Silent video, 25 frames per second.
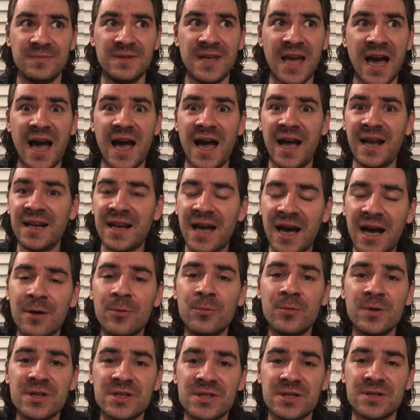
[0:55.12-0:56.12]
I
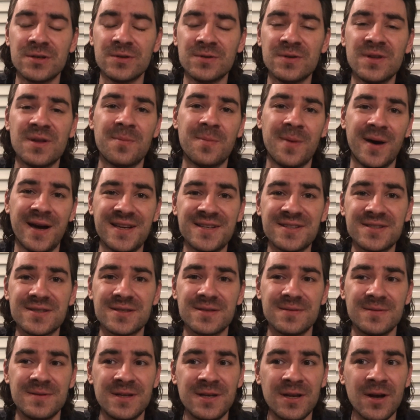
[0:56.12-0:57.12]
wish you the
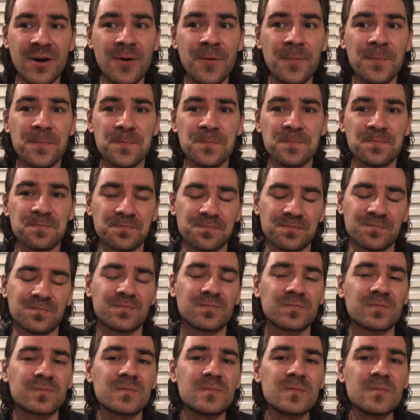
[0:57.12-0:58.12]
best, you know,
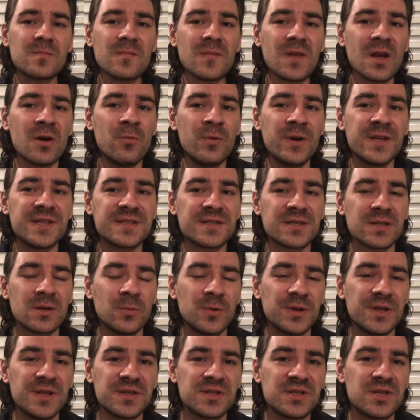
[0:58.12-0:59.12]
with
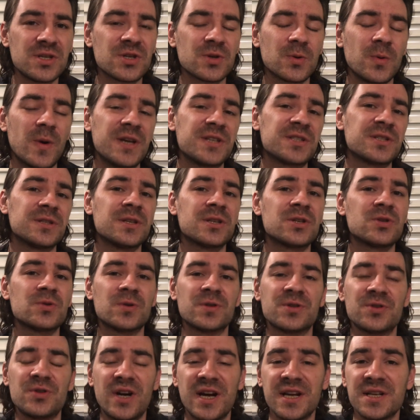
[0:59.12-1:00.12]
the situation that
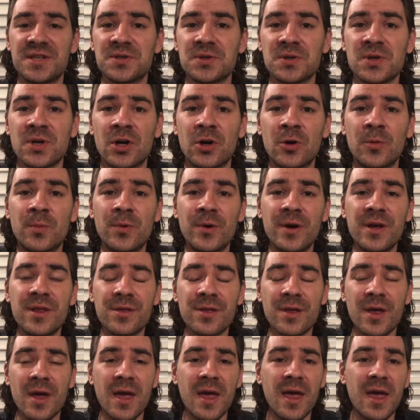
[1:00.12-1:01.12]
you're trying to cope with.